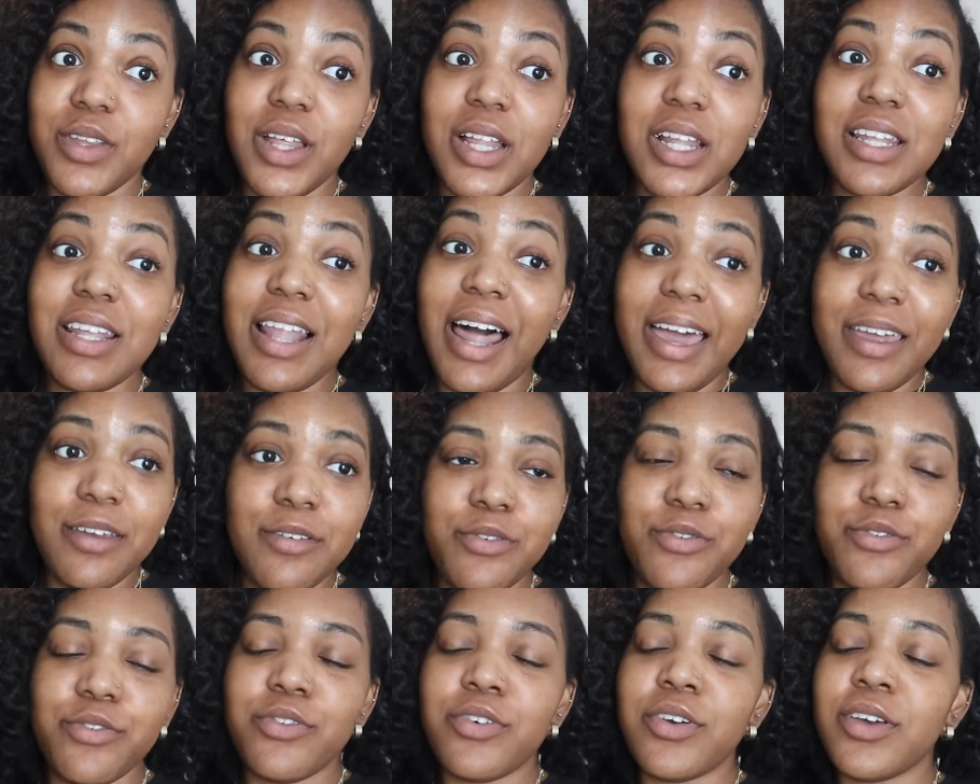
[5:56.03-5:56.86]

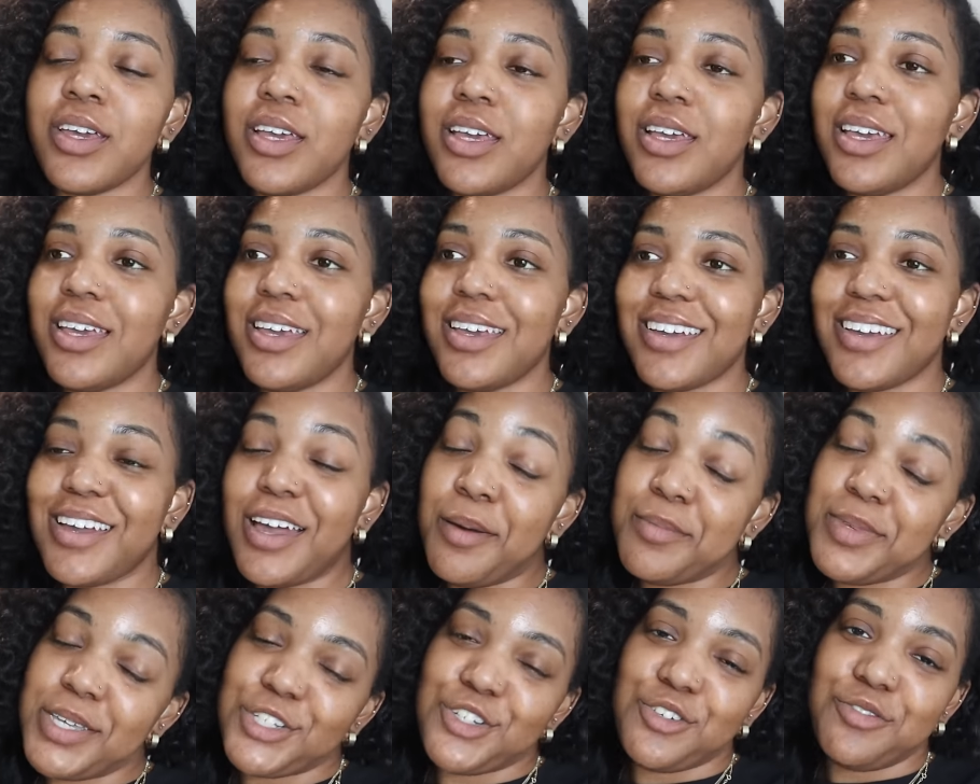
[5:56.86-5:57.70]
Life
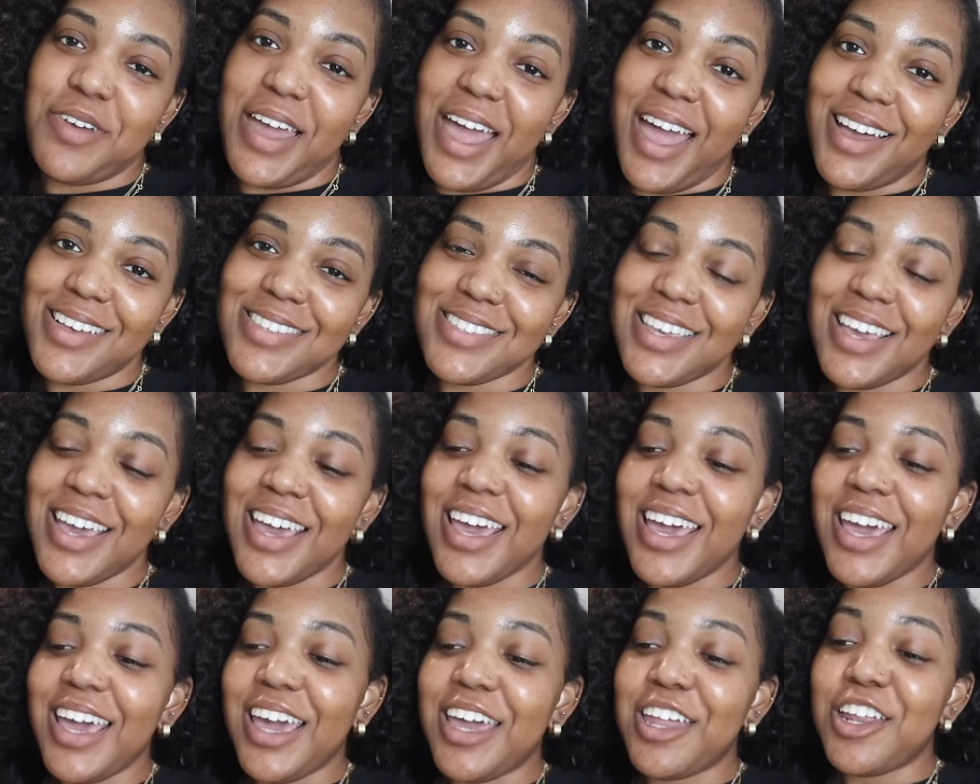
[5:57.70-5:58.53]
comes at you fast.
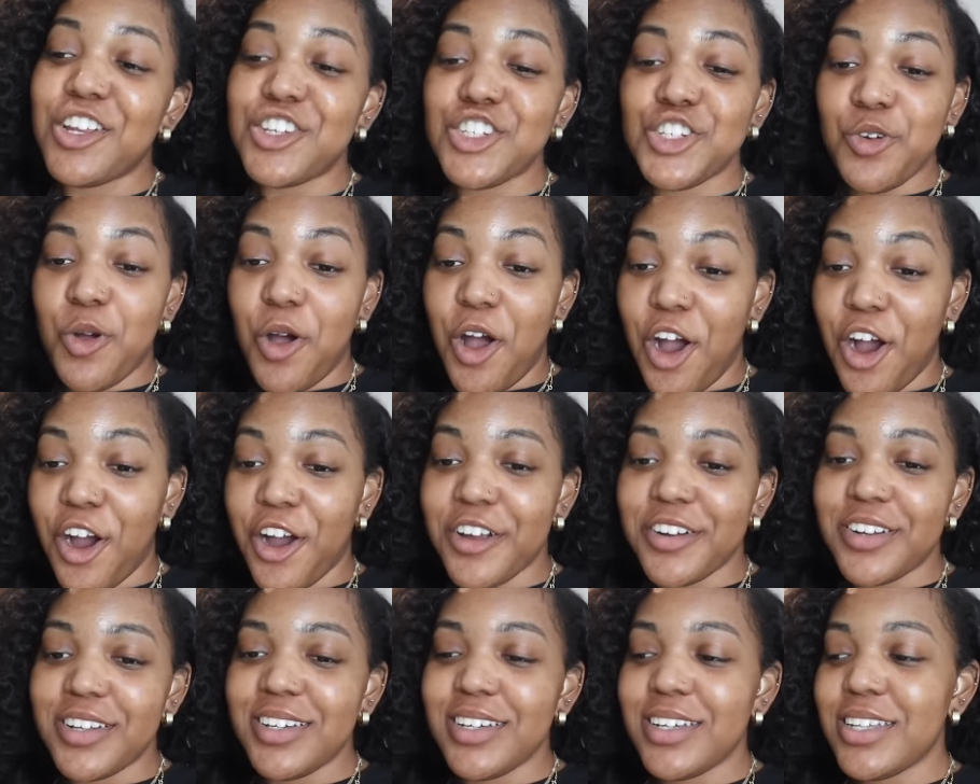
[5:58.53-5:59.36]
It hits you
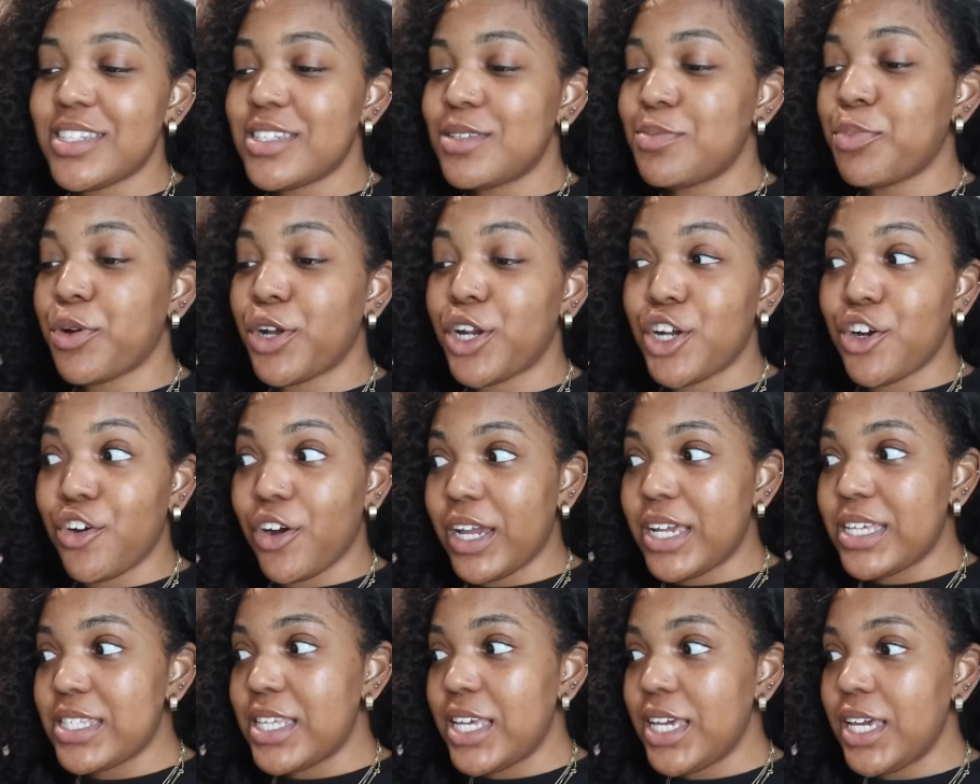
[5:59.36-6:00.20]
hard. It's pretty
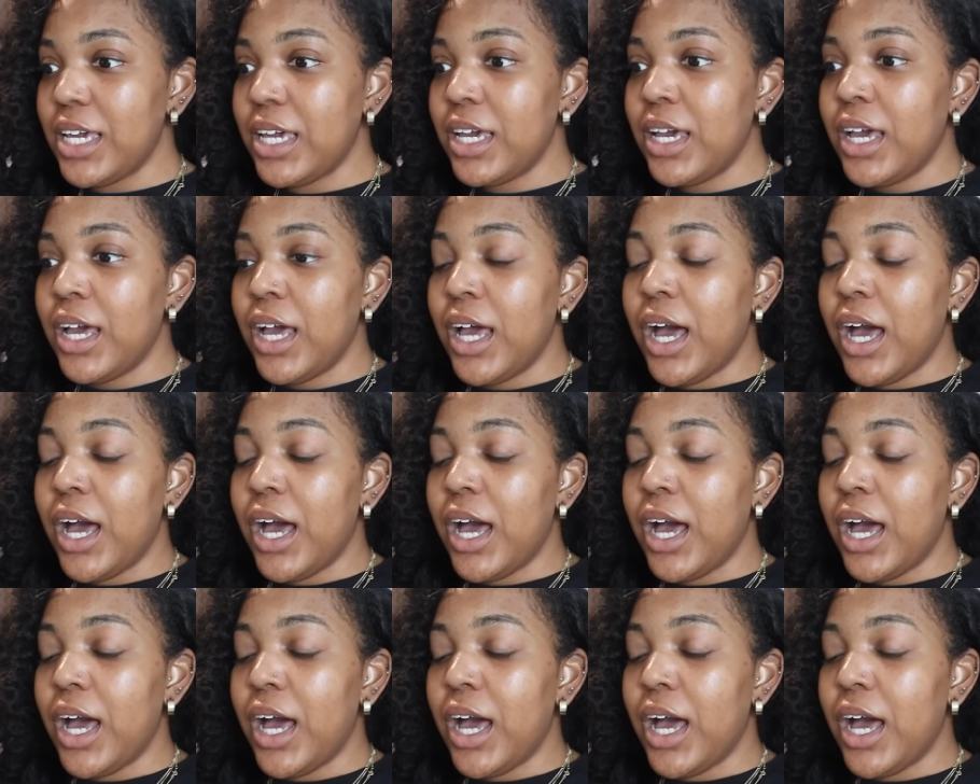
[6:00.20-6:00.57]
crazy.